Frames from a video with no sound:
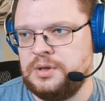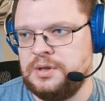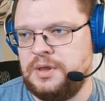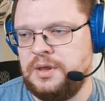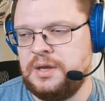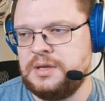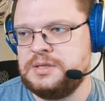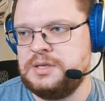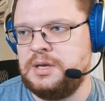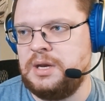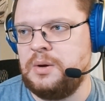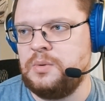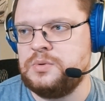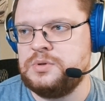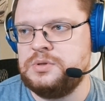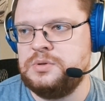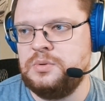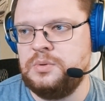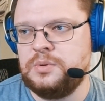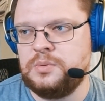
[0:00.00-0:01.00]
the things that I
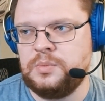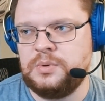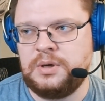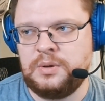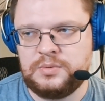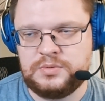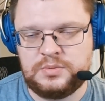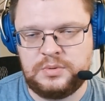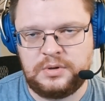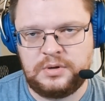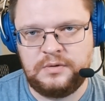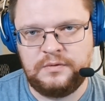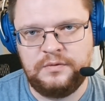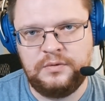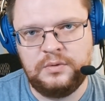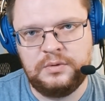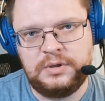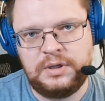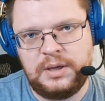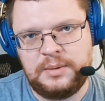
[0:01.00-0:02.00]
was doing when I was working
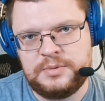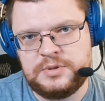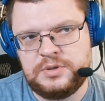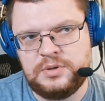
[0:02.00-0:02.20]
full time.